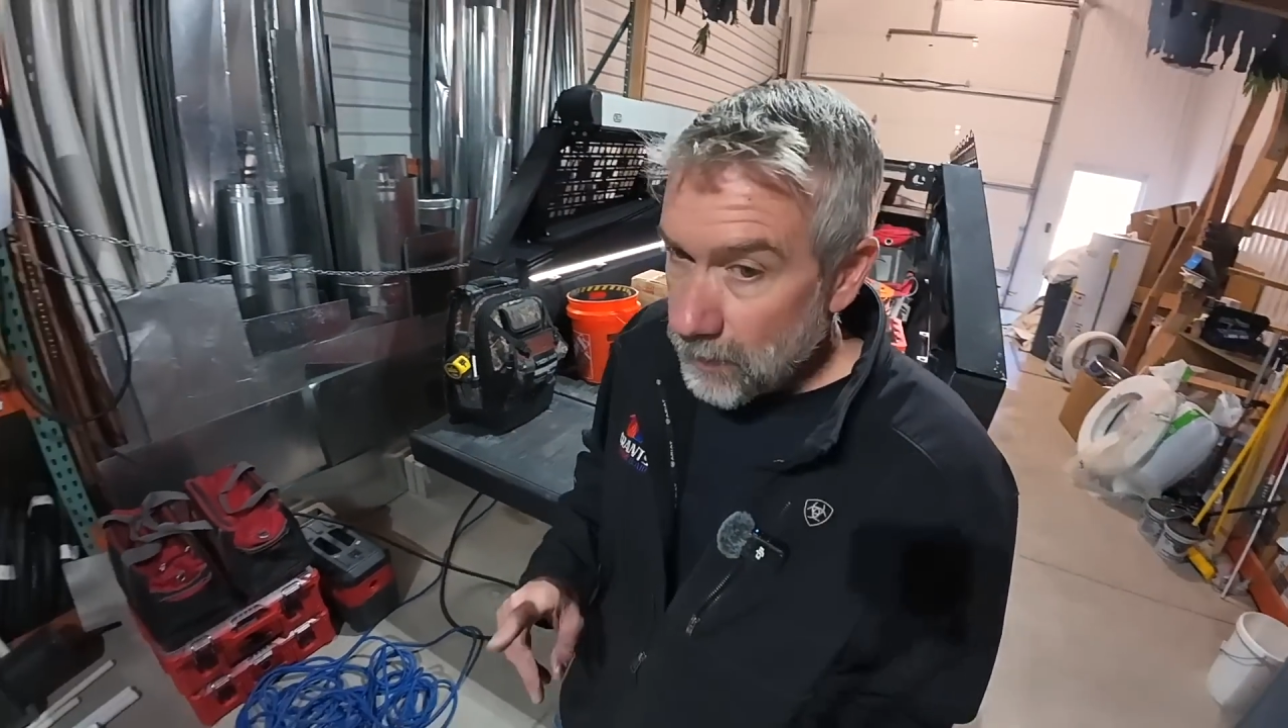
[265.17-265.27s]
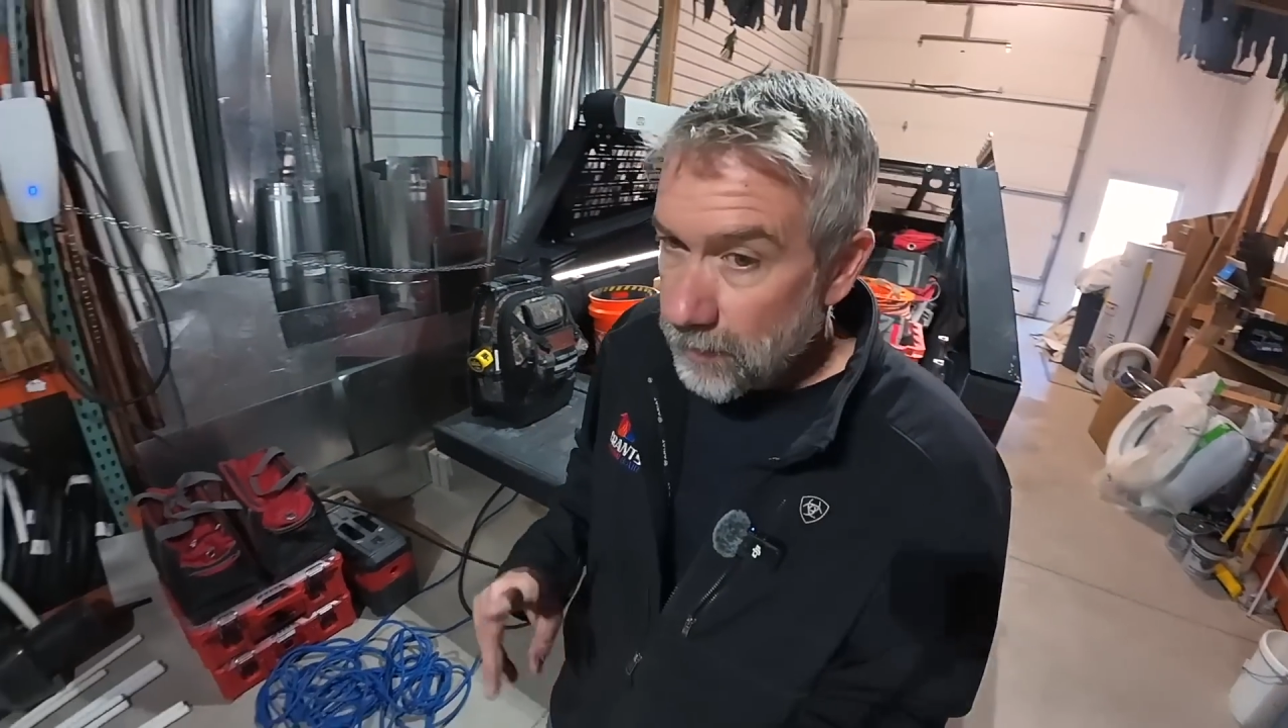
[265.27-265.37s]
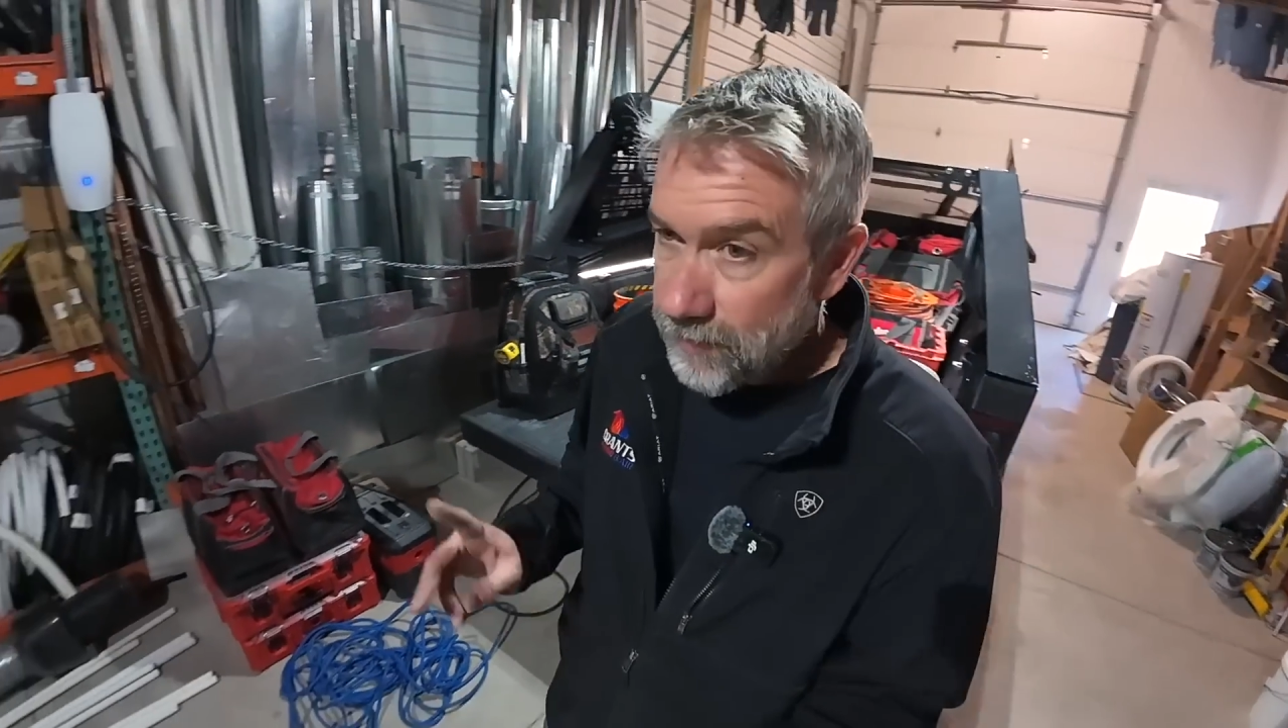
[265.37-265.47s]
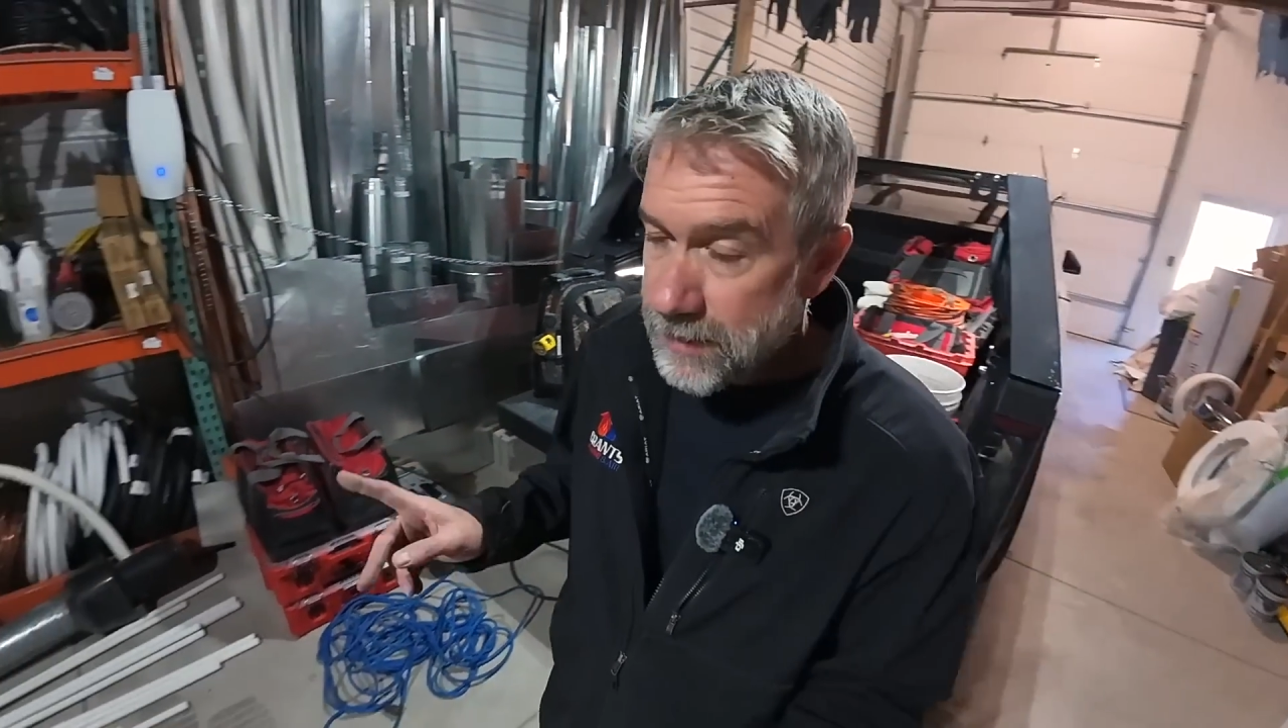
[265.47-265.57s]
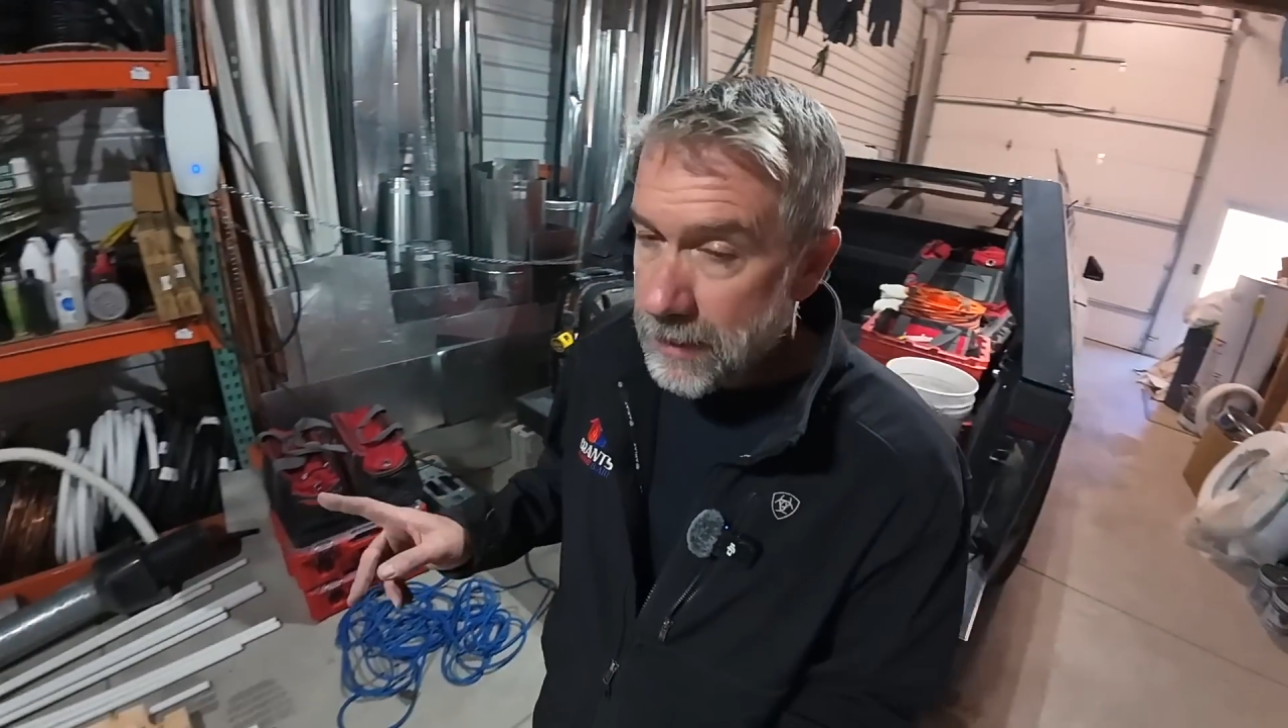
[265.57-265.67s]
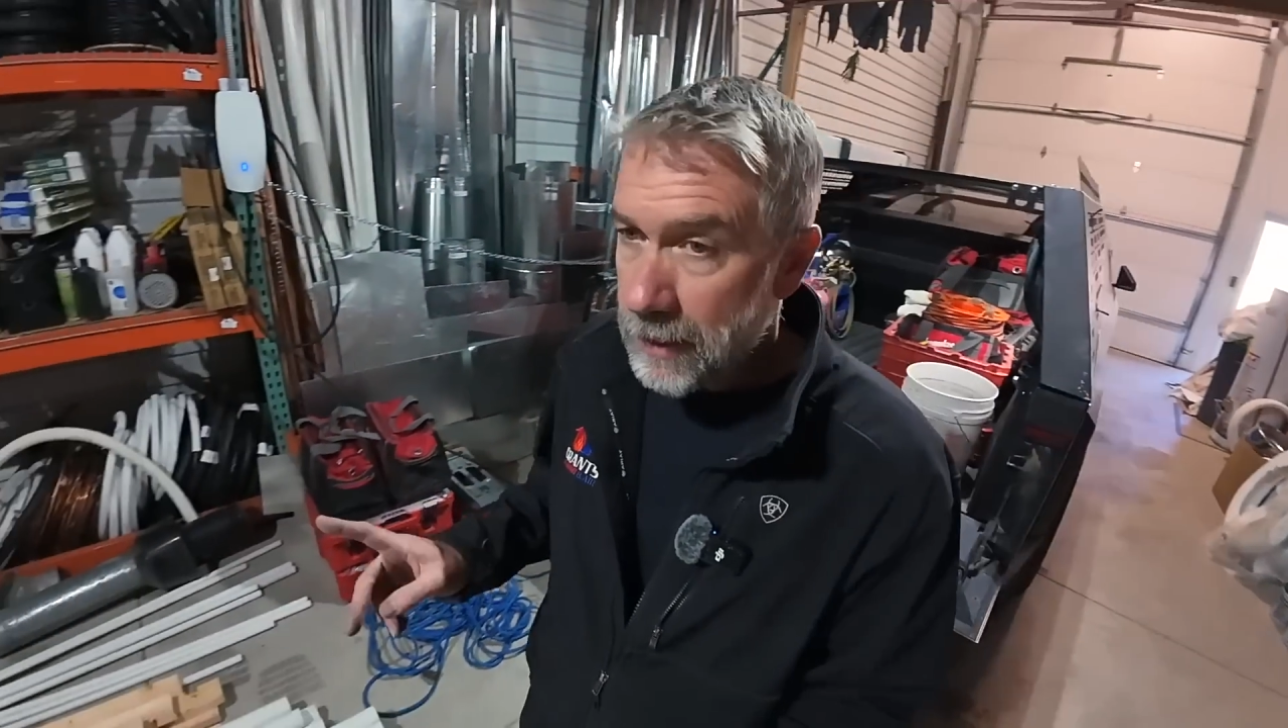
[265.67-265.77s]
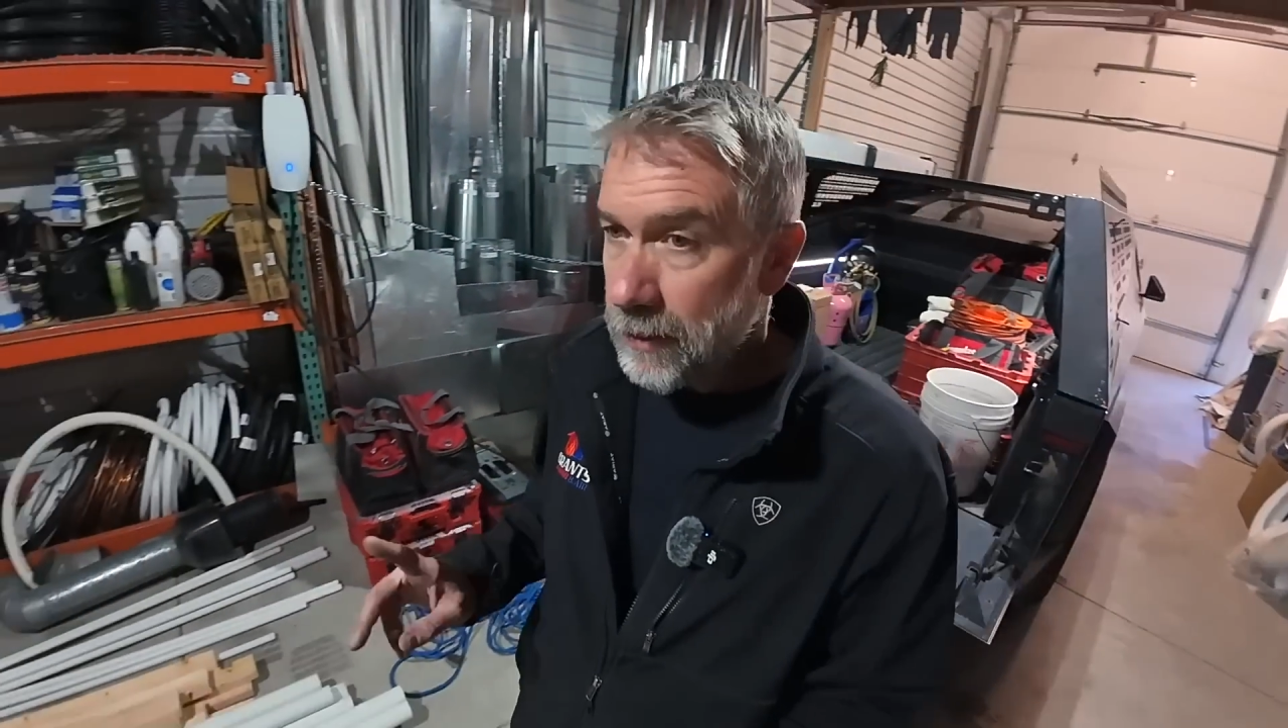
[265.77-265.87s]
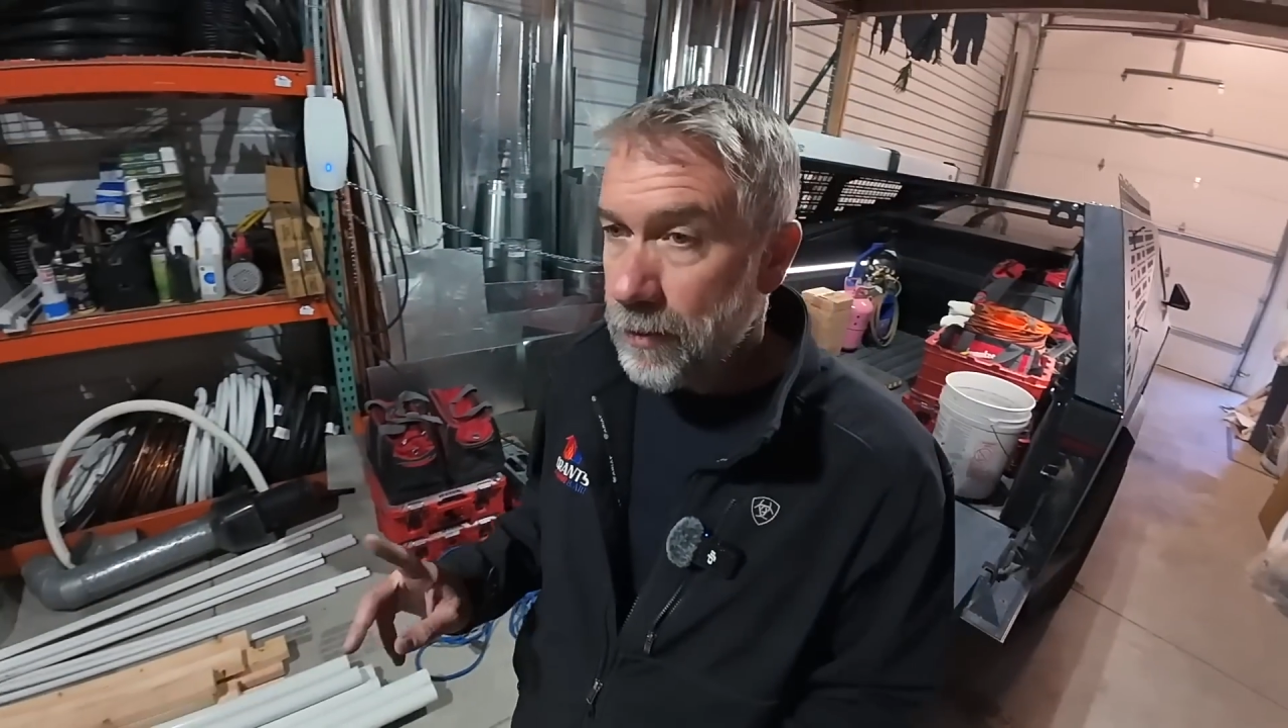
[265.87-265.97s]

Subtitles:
if he's got to